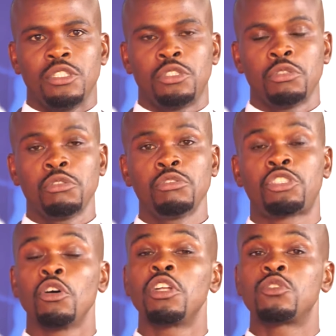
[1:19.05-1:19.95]
you
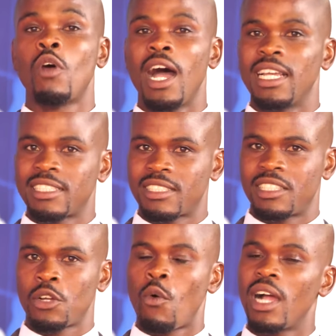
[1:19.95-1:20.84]
showed to us
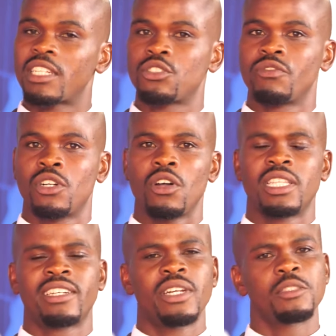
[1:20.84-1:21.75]
the works of
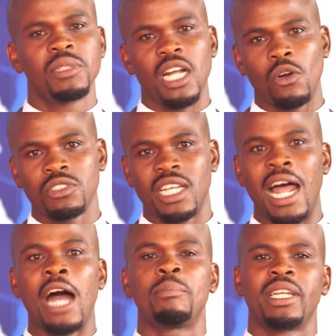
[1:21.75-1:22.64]
God, the great miracles that
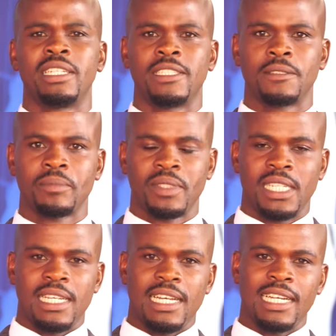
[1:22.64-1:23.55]
are happening.
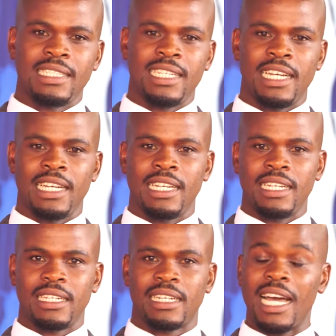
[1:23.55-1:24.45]
And
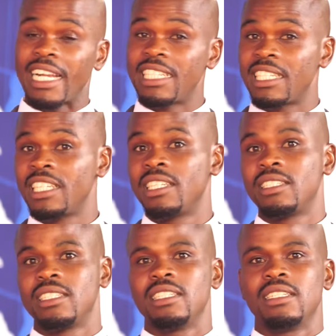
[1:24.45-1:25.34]

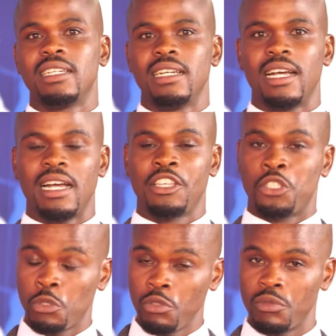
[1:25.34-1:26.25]
currently
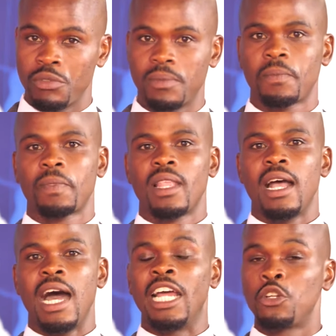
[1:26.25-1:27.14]
you
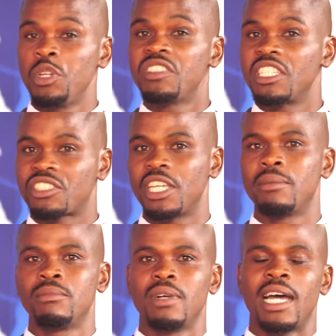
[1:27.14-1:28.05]
are doing the
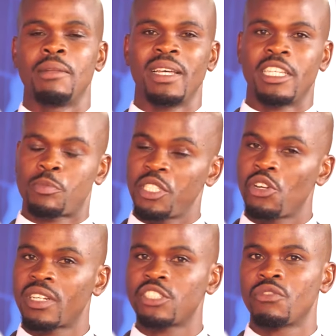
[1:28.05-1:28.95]
same, and by the
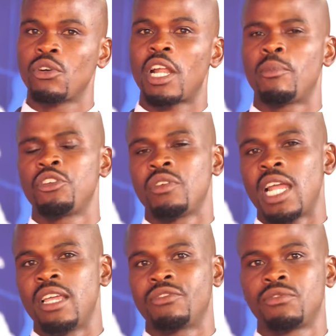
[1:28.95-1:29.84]
special grace of God upon your
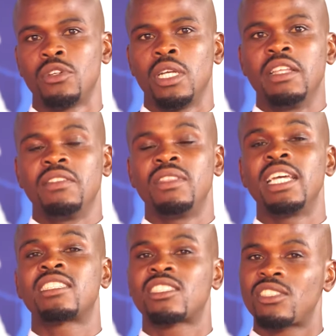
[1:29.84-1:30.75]
life,
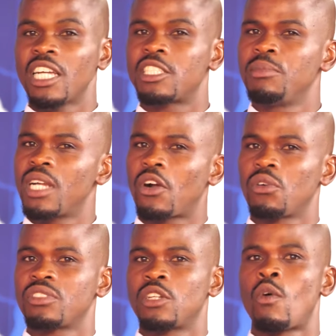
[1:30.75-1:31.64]
the exact
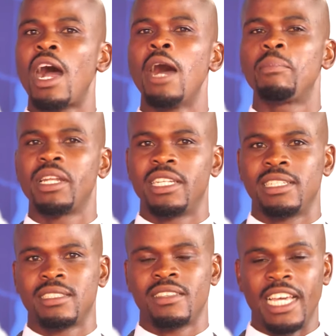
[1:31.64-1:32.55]
miracles that were
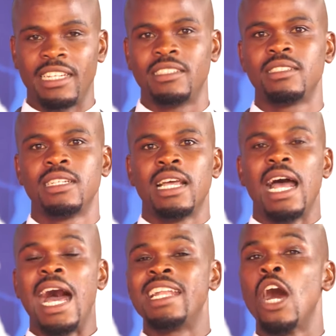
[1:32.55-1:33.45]
happening then
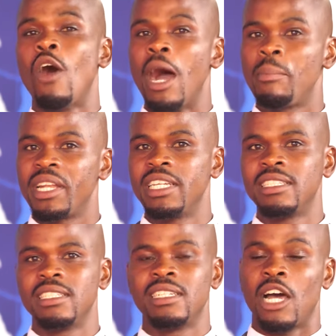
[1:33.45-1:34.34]
are now
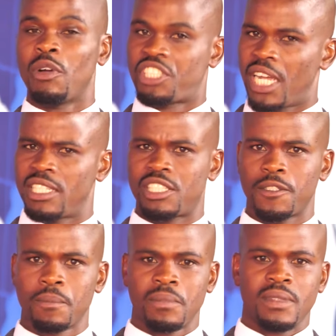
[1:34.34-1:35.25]
happening in our church.
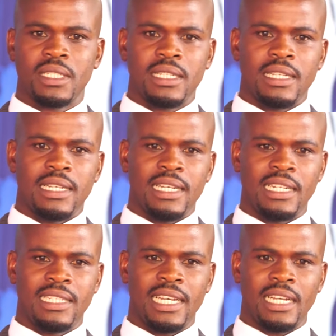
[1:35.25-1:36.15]

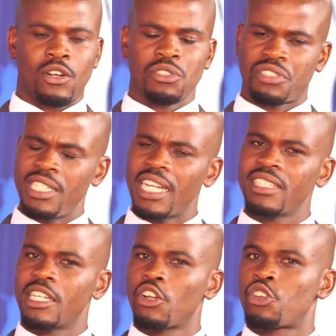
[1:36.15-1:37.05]
And
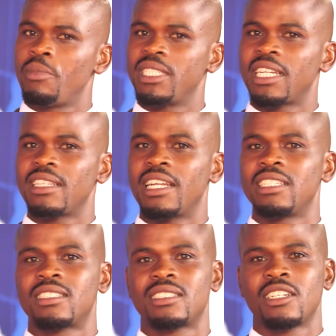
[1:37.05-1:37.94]
considering the documentary that
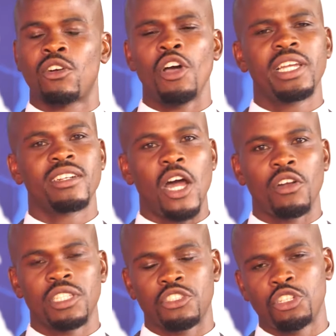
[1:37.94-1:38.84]
is going
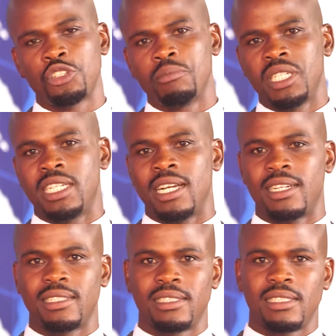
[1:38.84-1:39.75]
around the social media,